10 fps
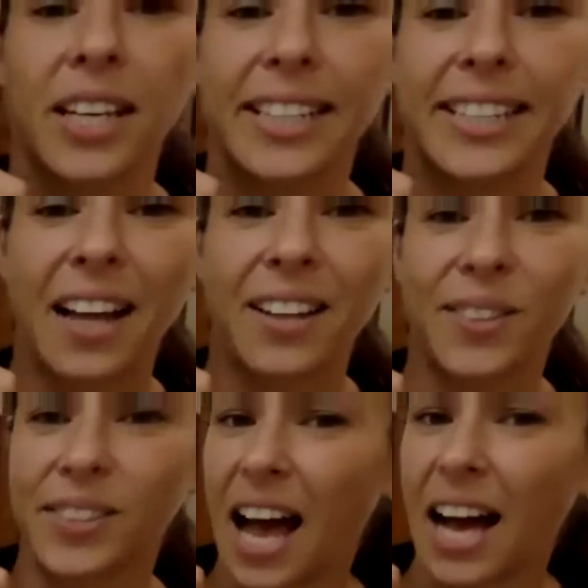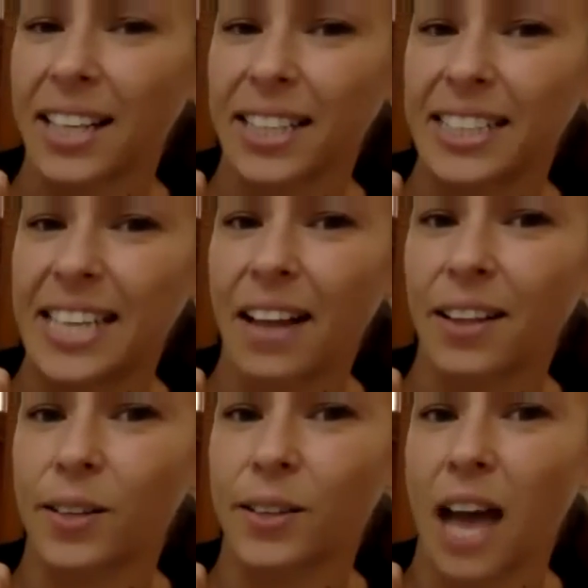Yellow duck,
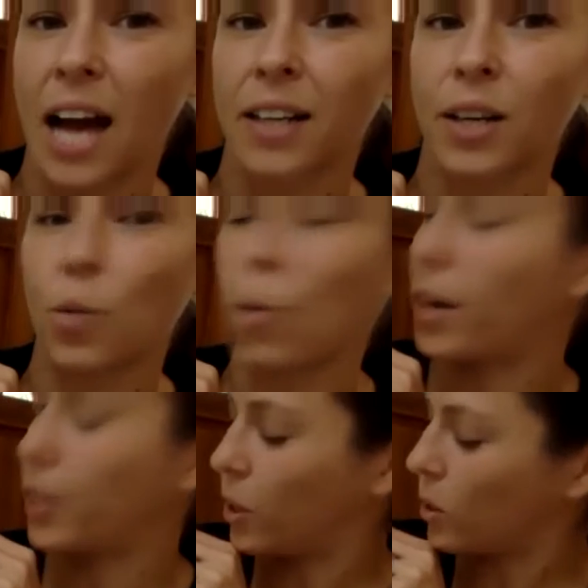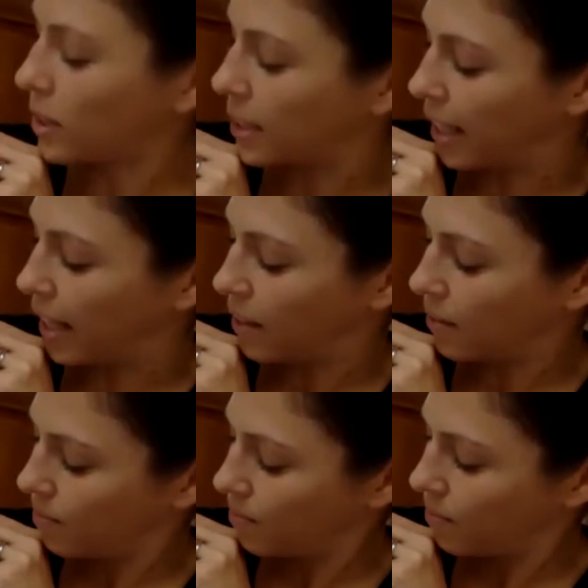what do you see?
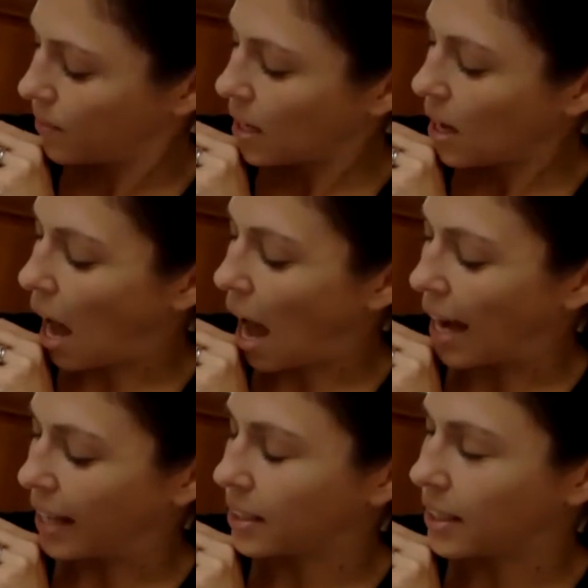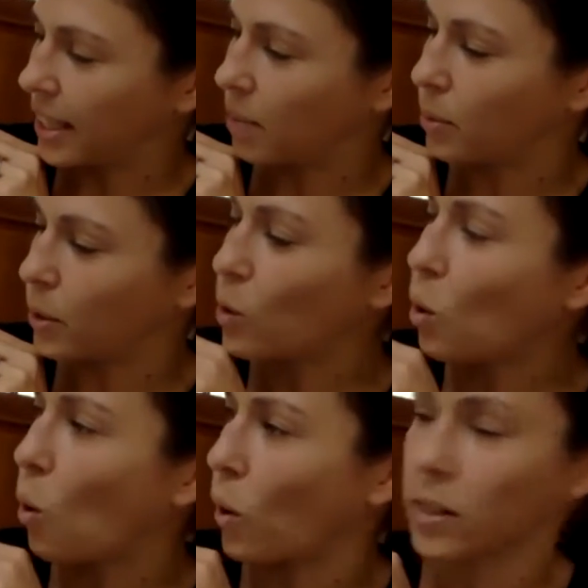I see a blue
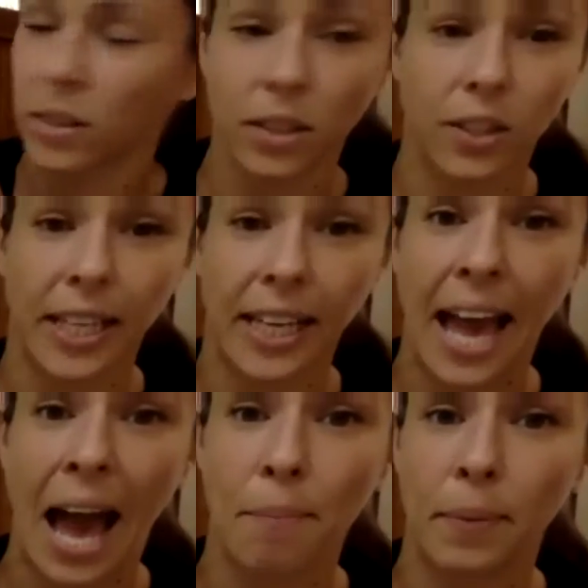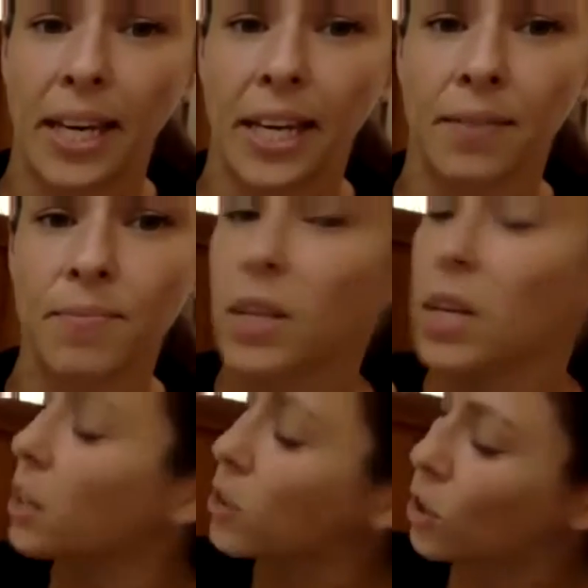horse looking at me.
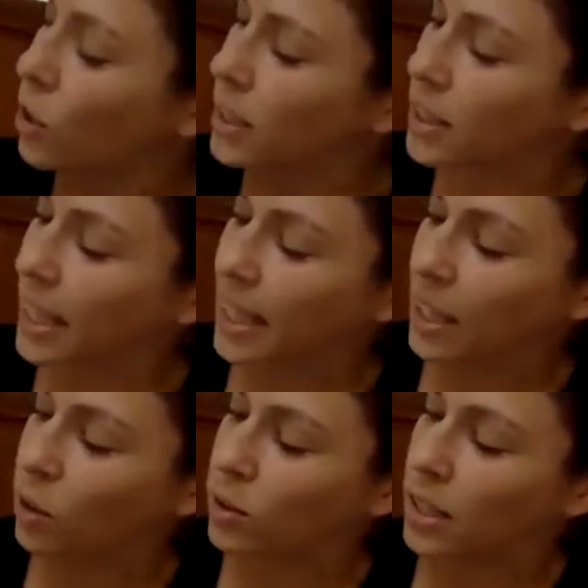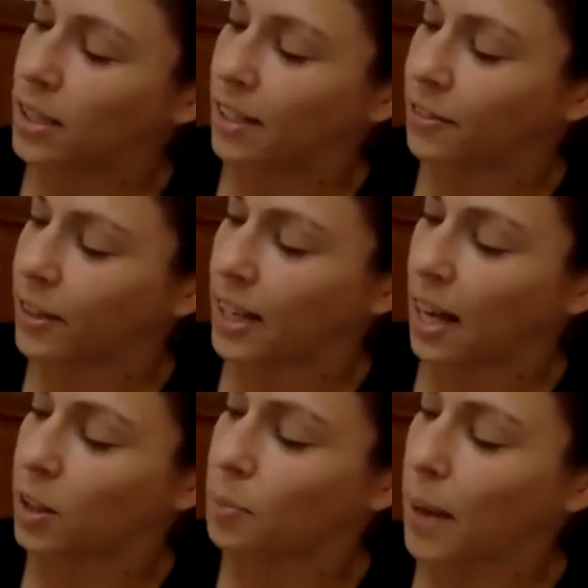So you can see he used a different
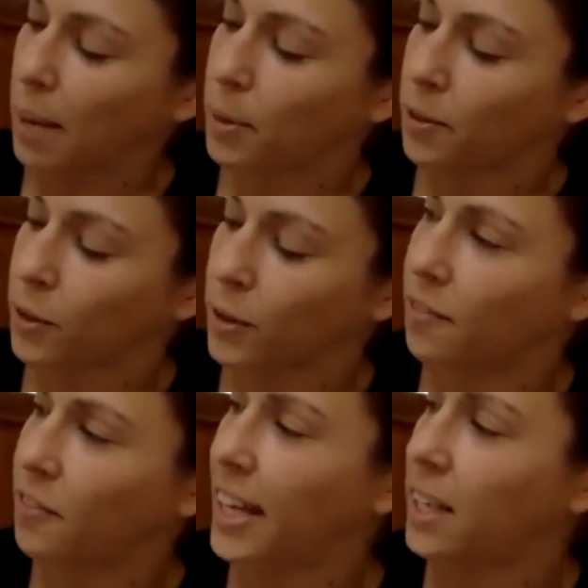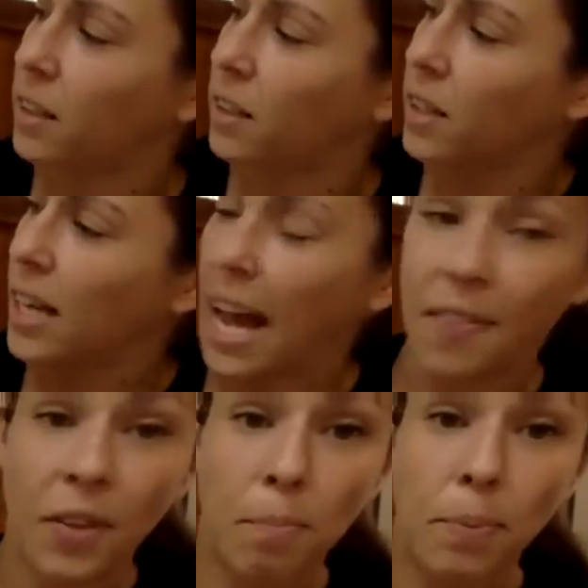color paper for the feet
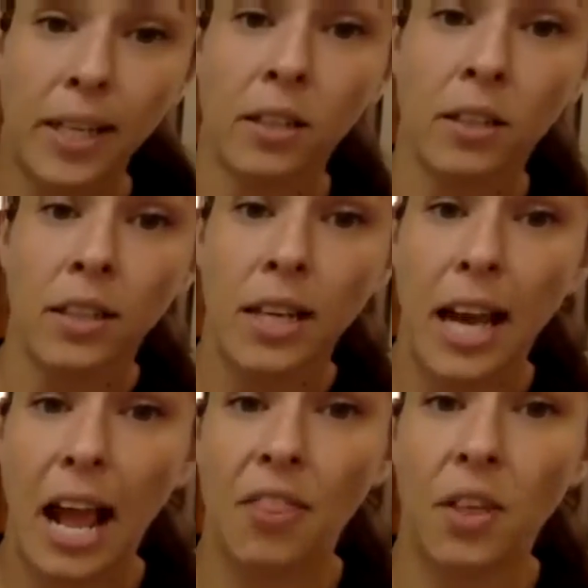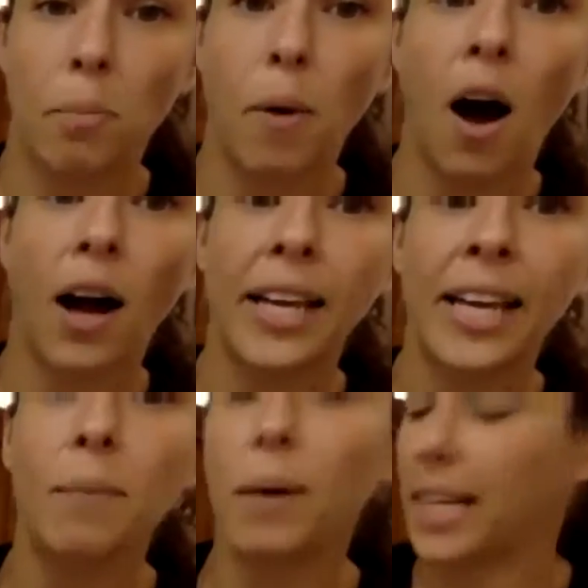and the bill and the
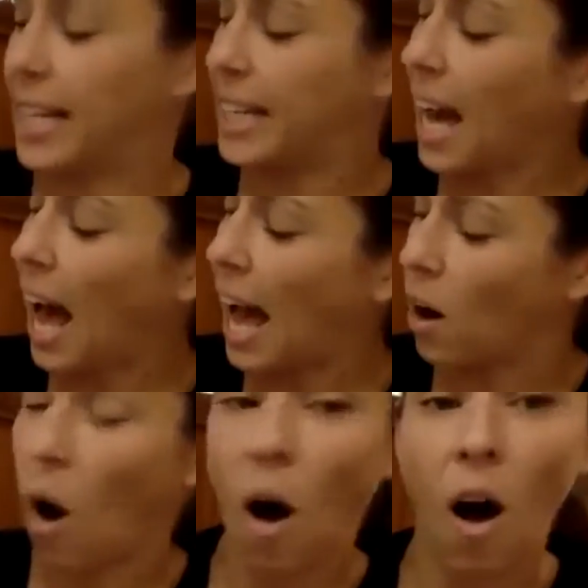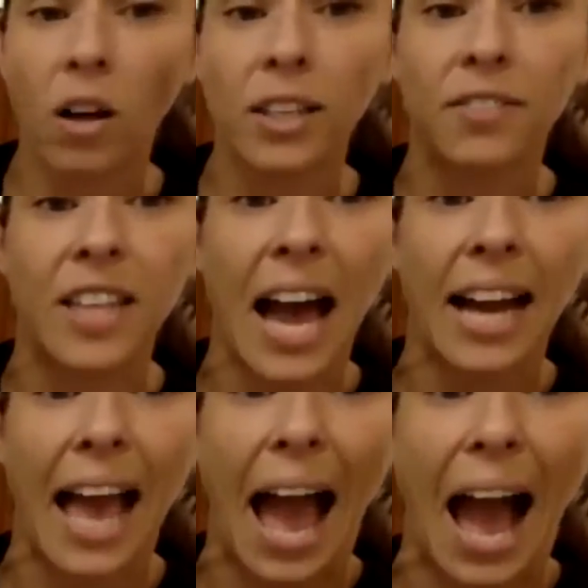body, but he cut all of
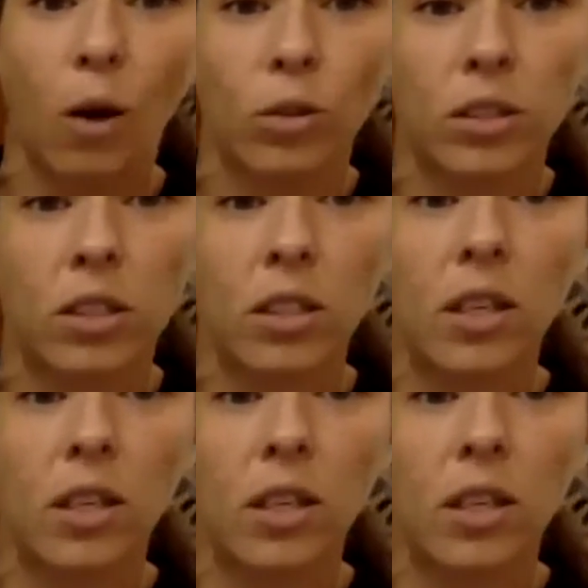that out